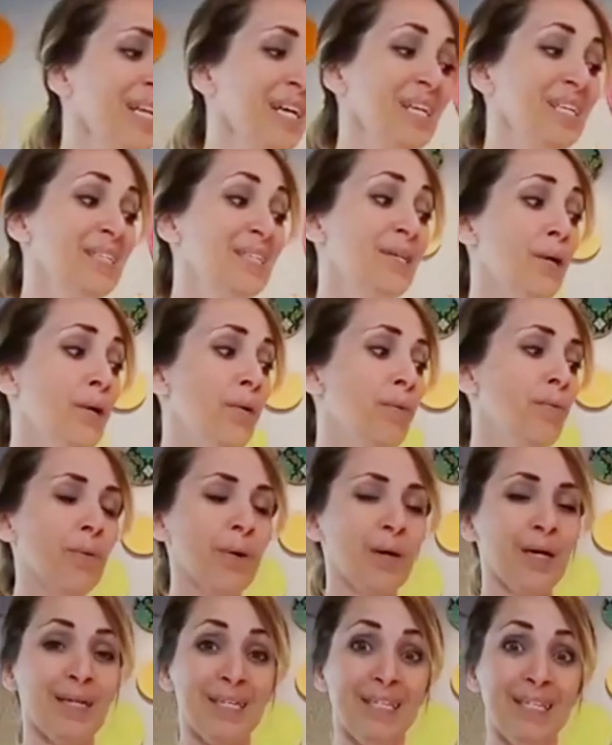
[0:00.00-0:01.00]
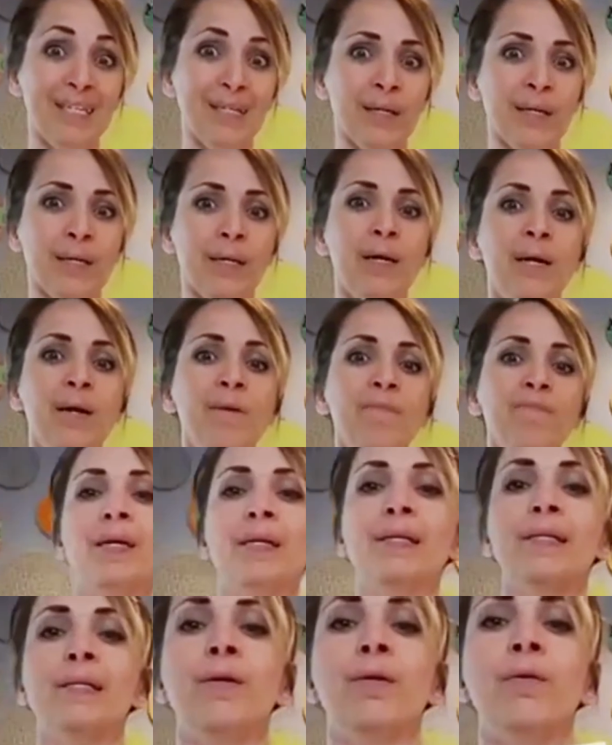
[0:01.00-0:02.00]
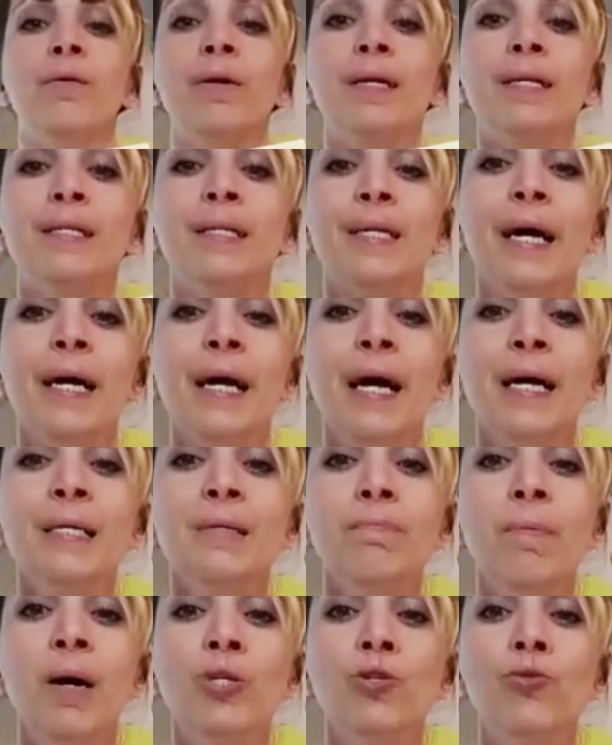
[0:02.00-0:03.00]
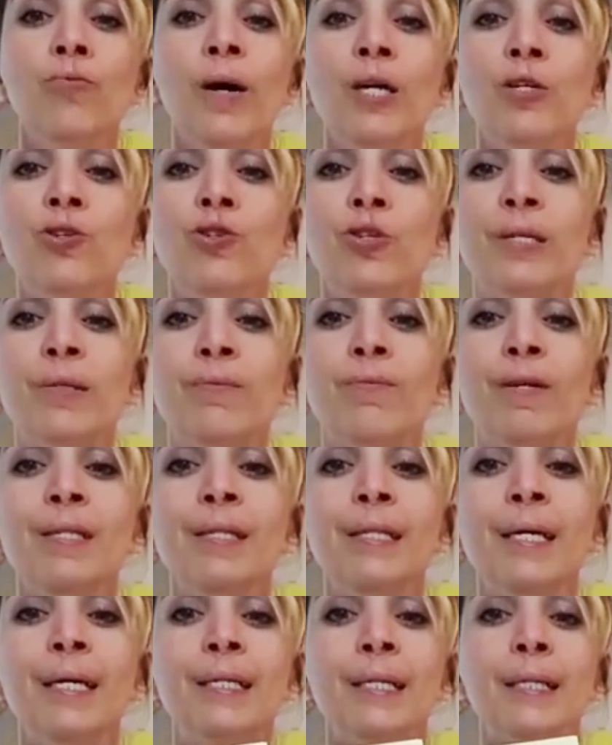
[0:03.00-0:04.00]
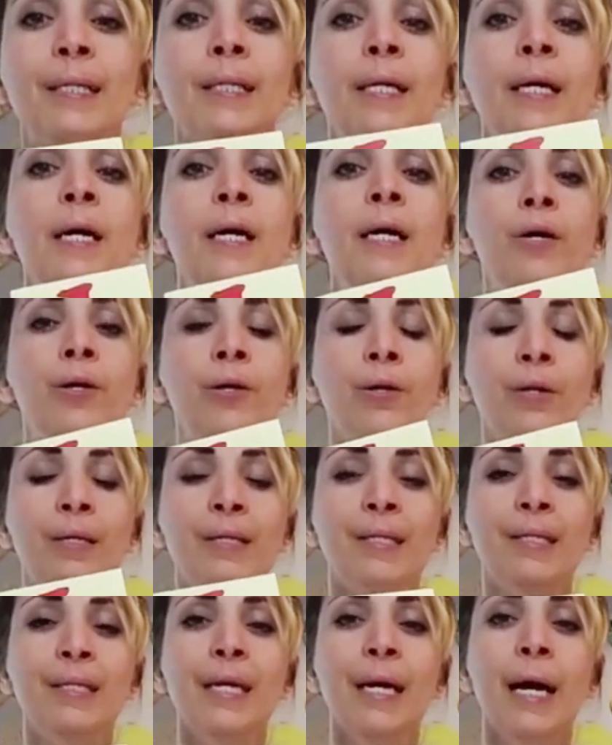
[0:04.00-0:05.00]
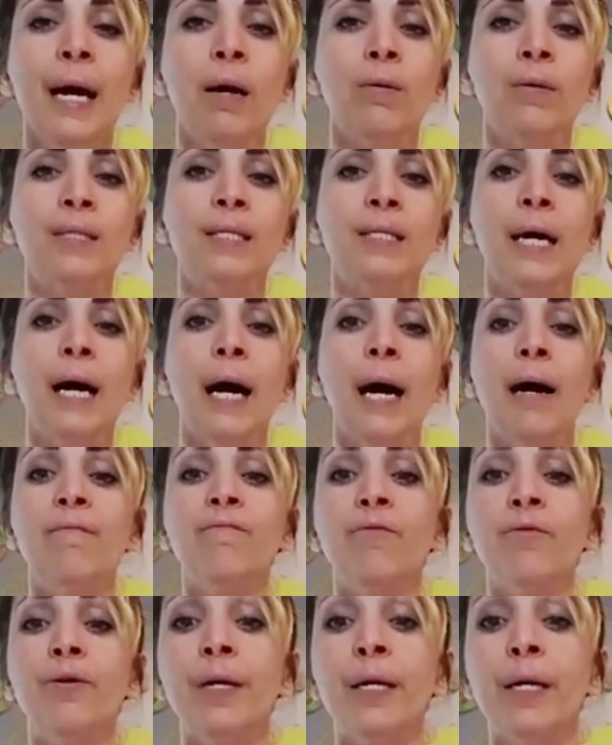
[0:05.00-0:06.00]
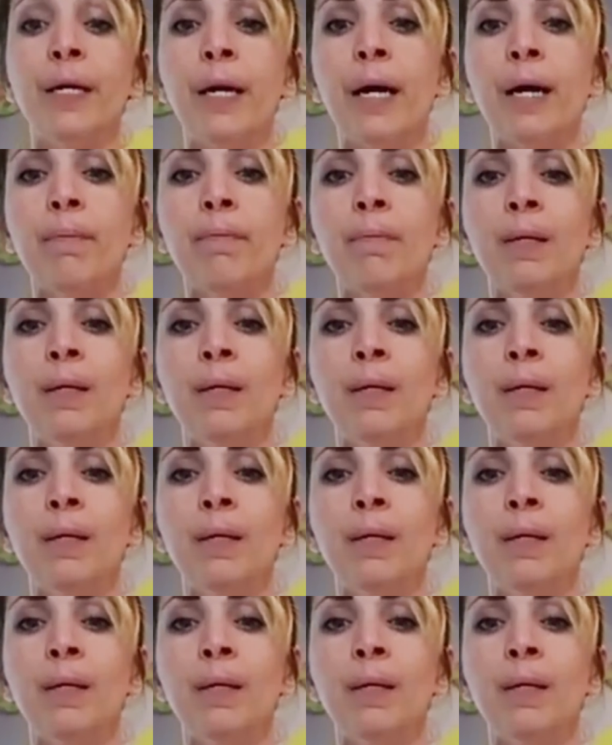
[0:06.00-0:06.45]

So we're going to seal it. So this side has Mod Podge, this one doesn't. You can see how it's covering it up.